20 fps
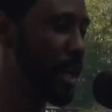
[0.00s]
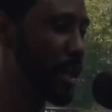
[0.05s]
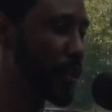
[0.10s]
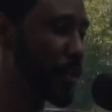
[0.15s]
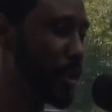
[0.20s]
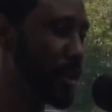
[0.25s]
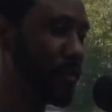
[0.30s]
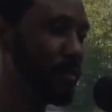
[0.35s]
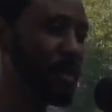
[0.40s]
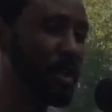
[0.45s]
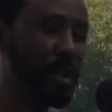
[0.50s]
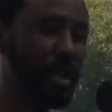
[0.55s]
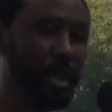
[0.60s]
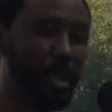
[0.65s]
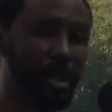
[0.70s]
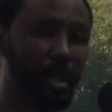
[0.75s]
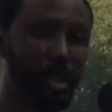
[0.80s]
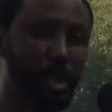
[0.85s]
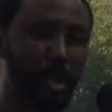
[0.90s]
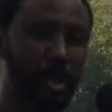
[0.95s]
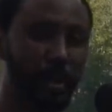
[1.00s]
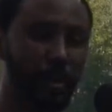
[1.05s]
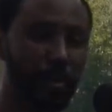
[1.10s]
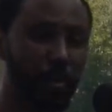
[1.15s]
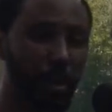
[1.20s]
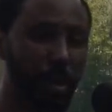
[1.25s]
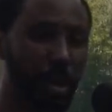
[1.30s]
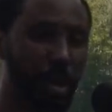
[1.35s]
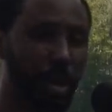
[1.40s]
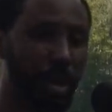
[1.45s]
that's when everything, um,
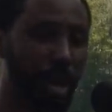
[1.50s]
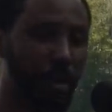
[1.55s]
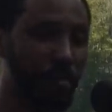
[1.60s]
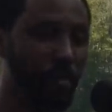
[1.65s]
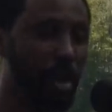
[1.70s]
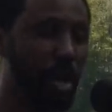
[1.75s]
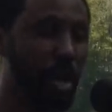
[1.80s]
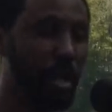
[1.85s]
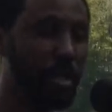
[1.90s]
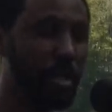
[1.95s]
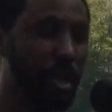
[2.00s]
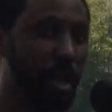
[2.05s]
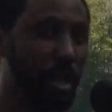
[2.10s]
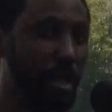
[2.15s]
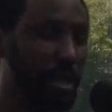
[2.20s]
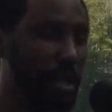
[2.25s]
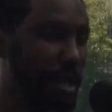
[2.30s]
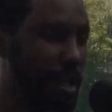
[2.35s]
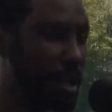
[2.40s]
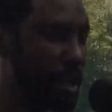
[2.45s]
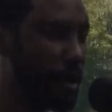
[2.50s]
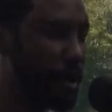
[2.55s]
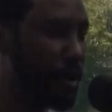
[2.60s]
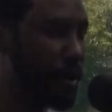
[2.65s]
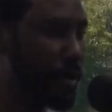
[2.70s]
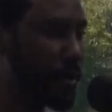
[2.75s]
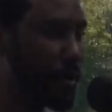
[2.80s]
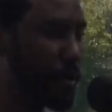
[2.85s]
I realized that, you know,